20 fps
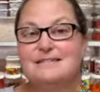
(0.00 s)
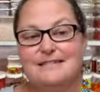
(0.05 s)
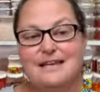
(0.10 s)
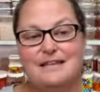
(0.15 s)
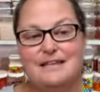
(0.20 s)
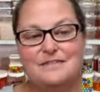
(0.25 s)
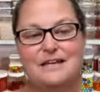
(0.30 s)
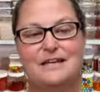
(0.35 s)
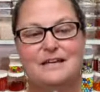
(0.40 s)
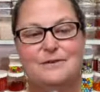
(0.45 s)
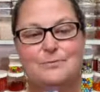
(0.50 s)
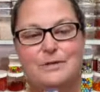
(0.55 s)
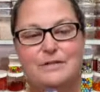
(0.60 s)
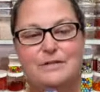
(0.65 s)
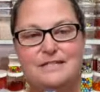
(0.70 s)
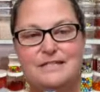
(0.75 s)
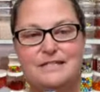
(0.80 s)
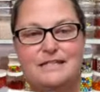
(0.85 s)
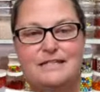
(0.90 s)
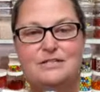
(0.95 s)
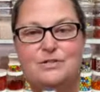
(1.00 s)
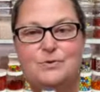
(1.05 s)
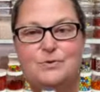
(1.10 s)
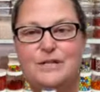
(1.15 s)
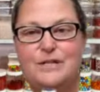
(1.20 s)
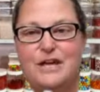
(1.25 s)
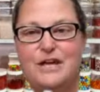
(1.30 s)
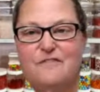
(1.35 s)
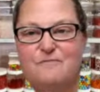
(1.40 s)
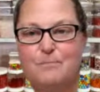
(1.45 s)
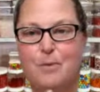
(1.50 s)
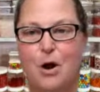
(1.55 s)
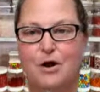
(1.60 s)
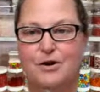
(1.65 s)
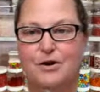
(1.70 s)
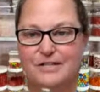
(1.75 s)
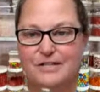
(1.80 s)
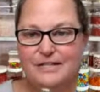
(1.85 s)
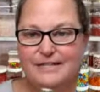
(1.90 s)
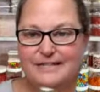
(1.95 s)
I think we didn't do enough
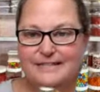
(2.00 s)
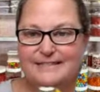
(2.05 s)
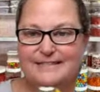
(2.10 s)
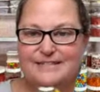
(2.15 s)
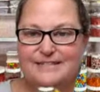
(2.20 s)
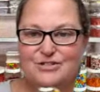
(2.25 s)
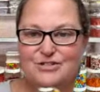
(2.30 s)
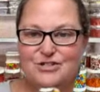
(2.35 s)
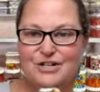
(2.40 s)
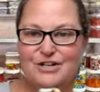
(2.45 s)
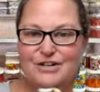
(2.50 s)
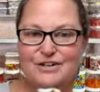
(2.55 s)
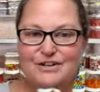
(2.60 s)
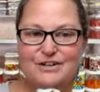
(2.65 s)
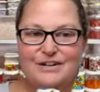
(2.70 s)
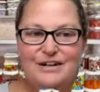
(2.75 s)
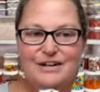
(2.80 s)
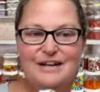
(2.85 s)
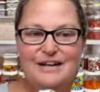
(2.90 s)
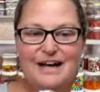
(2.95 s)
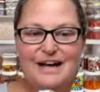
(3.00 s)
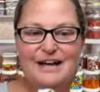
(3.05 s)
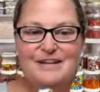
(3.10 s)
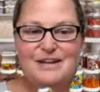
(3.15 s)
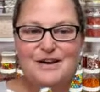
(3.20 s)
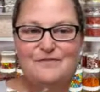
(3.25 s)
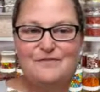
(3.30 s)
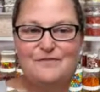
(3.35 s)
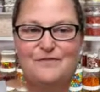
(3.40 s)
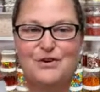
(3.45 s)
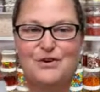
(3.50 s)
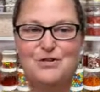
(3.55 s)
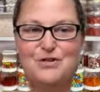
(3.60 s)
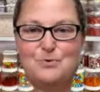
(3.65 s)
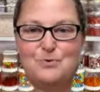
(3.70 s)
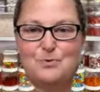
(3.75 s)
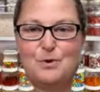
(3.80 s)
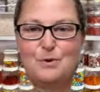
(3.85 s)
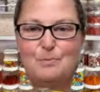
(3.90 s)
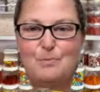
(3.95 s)
partying this year. Enough
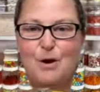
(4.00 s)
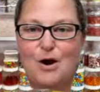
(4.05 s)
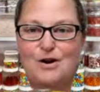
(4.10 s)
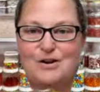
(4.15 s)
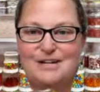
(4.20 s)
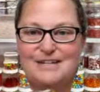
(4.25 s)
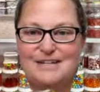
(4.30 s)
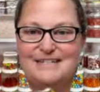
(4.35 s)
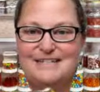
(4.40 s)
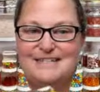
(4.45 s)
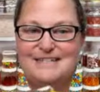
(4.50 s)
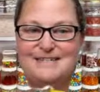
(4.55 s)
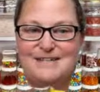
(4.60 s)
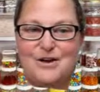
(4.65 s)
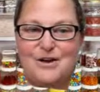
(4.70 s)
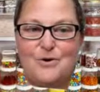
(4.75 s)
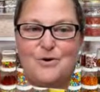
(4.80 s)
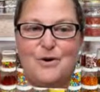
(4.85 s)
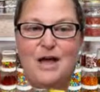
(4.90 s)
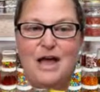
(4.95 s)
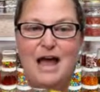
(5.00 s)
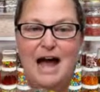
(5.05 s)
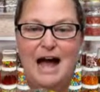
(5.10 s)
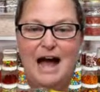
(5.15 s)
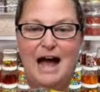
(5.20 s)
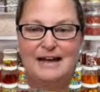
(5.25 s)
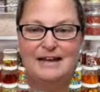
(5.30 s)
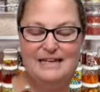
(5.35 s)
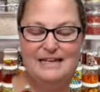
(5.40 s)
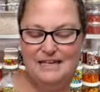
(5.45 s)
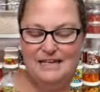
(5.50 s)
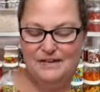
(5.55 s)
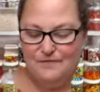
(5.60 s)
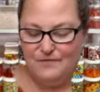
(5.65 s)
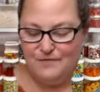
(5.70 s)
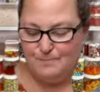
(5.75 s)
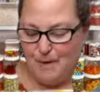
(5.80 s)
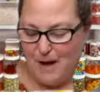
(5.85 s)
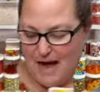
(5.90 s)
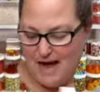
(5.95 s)
virtual parties. So
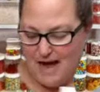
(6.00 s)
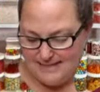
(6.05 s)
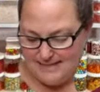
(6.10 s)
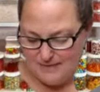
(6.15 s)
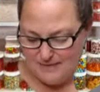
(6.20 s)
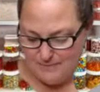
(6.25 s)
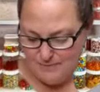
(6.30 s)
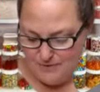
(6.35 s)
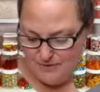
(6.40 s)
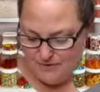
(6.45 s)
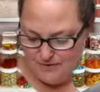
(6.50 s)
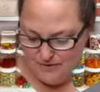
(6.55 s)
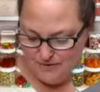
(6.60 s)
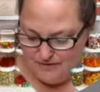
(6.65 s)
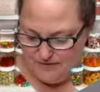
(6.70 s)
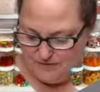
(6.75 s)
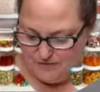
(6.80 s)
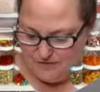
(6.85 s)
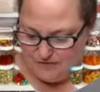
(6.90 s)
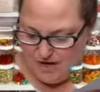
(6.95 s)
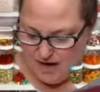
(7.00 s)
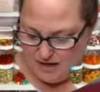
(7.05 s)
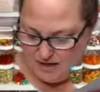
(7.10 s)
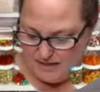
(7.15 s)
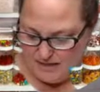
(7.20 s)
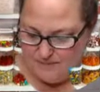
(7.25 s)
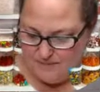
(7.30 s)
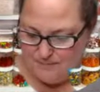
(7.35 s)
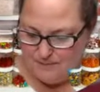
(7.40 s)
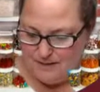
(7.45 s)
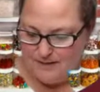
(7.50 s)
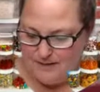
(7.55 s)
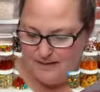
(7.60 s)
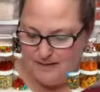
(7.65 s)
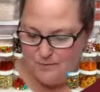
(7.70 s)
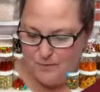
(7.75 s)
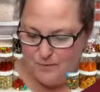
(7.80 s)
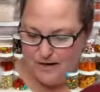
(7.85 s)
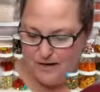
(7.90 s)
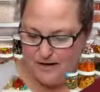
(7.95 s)
if possible, if you're not going to be
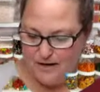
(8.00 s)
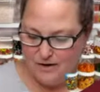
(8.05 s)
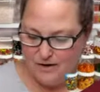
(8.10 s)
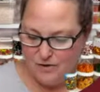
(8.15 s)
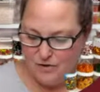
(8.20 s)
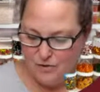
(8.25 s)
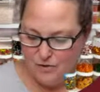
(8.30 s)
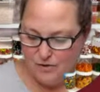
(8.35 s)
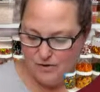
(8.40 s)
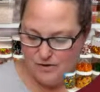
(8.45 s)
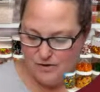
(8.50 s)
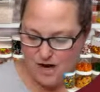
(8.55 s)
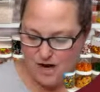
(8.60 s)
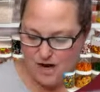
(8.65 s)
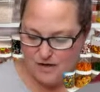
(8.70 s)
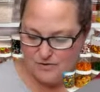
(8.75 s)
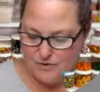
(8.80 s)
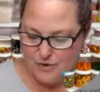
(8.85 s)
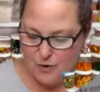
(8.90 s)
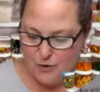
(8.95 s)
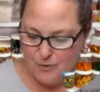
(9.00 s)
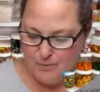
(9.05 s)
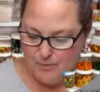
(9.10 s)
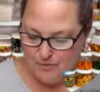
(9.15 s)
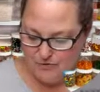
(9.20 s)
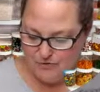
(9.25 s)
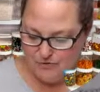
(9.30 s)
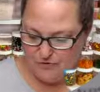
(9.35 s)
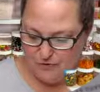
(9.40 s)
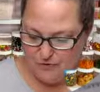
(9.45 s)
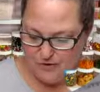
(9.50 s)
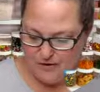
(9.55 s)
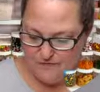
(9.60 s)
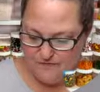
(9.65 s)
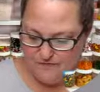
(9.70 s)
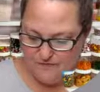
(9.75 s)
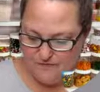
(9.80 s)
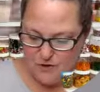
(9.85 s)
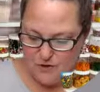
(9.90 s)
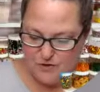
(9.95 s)
anywhere on October
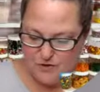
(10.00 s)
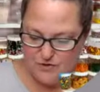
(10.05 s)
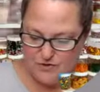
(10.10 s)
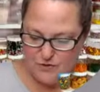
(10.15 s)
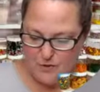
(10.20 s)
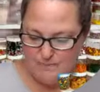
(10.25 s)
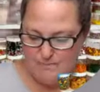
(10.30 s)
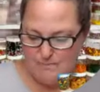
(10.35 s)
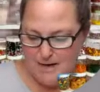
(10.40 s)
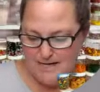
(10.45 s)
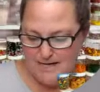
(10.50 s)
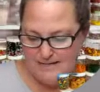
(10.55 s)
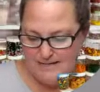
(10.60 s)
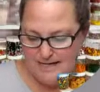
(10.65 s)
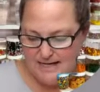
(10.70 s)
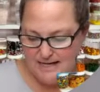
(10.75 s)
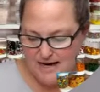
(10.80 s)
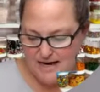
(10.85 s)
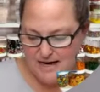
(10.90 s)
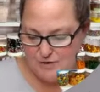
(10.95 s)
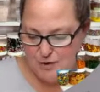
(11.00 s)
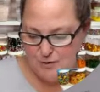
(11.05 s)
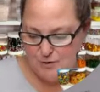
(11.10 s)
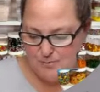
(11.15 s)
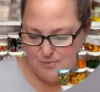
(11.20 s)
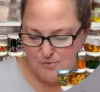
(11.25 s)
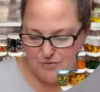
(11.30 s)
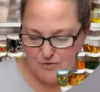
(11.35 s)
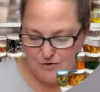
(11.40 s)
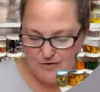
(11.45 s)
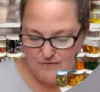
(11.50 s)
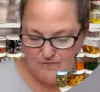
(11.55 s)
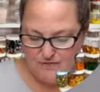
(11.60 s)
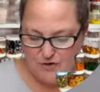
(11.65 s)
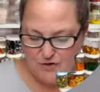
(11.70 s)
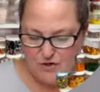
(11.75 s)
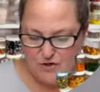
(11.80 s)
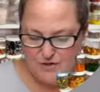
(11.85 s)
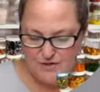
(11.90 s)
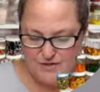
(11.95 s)
31st, on Monday, October
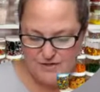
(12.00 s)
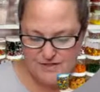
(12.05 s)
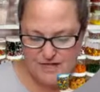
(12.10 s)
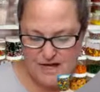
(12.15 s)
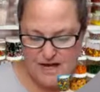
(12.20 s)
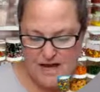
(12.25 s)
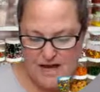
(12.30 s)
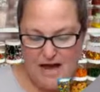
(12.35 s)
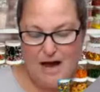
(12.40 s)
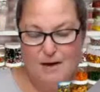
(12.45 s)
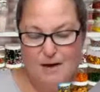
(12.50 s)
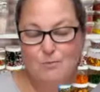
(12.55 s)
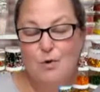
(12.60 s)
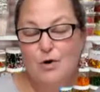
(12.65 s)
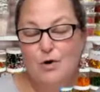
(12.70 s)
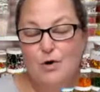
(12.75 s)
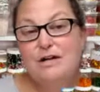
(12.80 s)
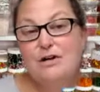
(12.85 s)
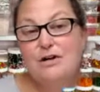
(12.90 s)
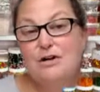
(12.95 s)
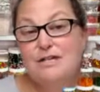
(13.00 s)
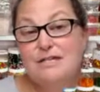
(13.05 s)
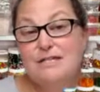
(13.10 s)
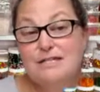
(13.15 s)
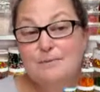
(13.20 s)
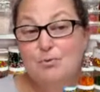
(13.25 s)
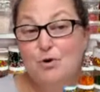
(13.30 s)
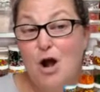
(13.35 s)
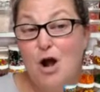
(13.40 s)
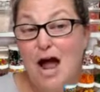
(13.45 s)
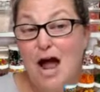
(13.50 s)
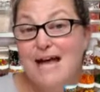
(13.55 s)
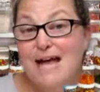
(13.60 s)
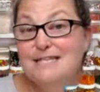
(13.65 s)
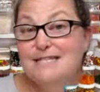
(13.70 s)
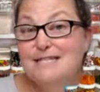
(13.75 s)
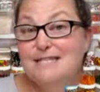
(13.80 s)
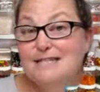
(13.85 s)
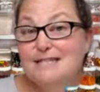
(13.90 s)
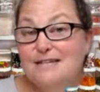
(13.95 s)
31st, I'm working on a
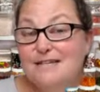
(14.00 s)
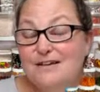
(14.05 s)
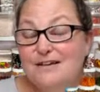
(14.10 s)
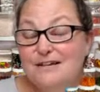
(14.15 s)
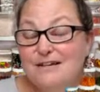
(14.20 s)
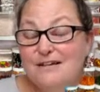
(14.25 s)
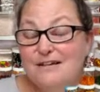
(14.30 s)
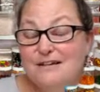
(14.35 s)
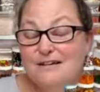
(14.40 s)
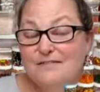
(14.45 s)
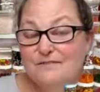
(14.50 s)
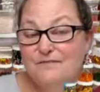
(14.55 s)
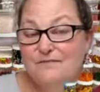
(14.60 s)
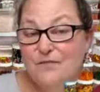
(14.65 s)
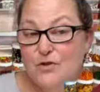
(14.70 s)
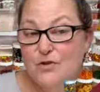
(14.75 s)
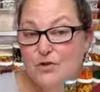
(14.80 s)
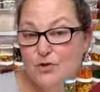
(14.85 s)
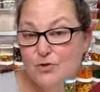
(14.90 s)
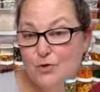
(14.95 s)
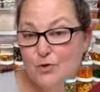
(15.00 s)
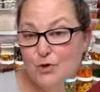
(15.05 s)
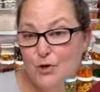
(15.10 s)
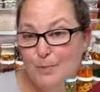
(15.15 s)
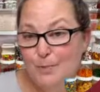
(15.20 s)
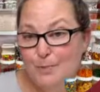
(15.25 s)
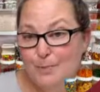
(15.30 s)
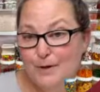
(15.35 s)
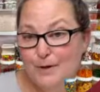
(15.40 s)
surprise for the group.